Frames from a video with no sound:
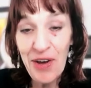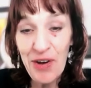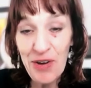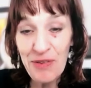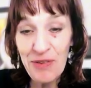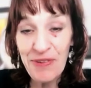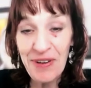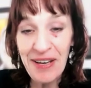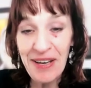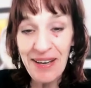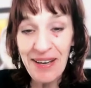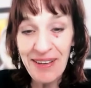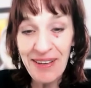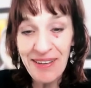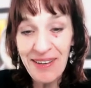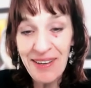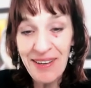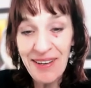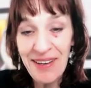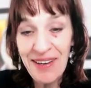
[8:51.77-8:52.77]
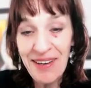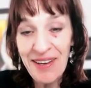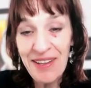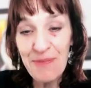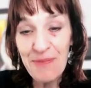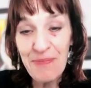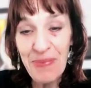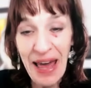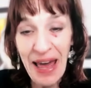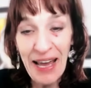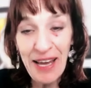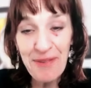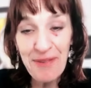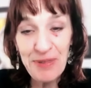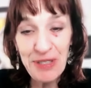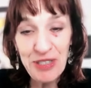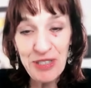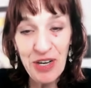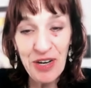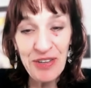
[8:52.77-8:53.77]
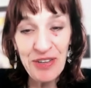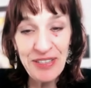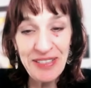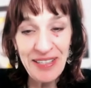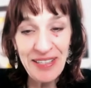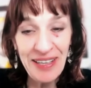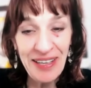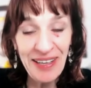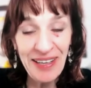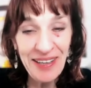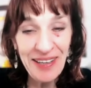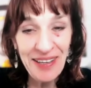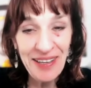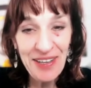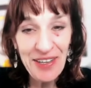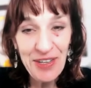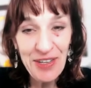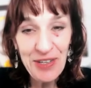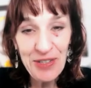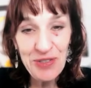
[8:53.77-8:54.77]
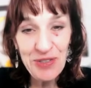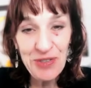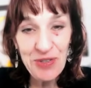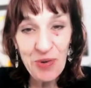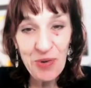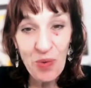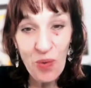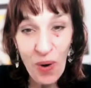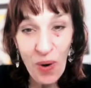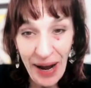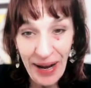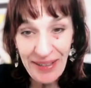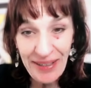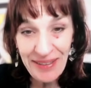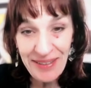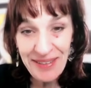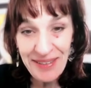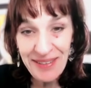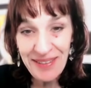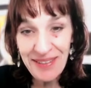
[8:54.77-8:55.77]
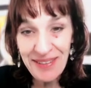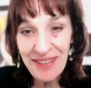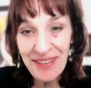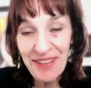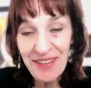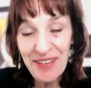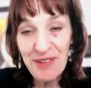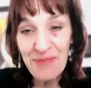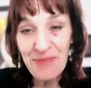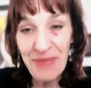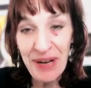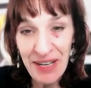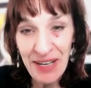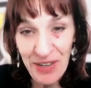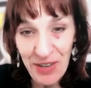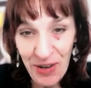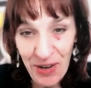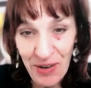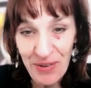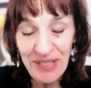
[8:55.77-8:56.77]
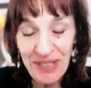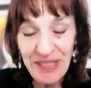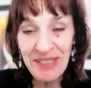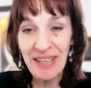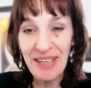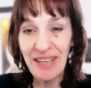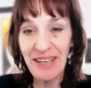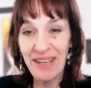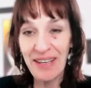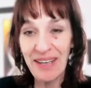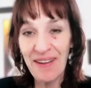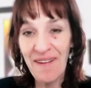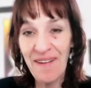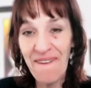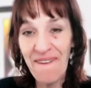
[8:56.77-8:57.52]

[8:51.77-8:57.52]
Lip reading: over the Black majority to the white minority.